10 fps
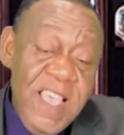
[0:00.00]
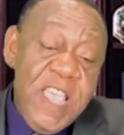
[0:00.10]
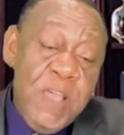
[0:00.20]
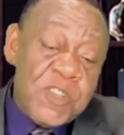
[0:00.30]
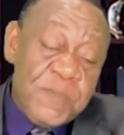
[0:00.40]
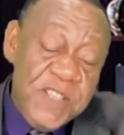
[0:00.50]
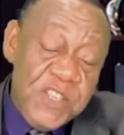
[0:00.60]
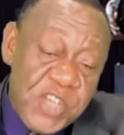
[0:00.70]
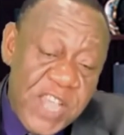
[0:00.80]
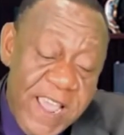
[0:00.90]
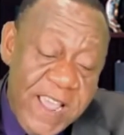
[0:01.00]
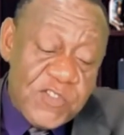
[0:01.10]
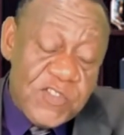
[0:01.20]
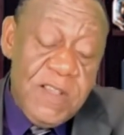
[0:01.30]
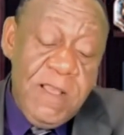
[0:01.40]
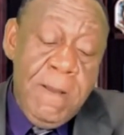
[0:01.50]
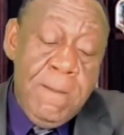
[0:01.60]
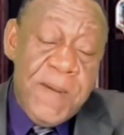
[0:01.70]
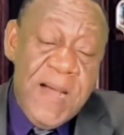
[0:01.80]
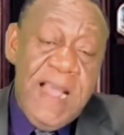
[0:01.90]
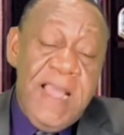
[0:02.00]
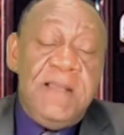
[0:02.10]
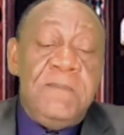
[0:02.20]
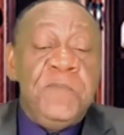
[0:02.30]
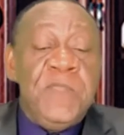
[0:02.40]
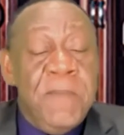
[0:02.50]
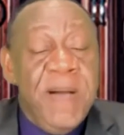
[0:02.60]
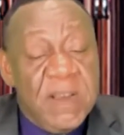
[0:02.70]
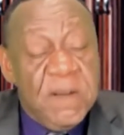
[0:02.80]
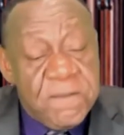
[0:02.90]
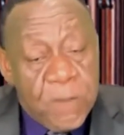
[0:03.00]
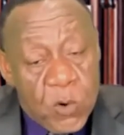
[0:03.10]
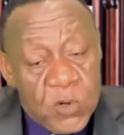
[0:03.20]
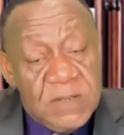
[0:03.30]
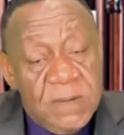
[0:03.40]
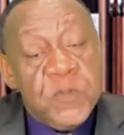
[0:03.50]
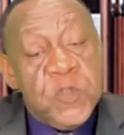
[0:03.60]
He was being chased by the Marine Force,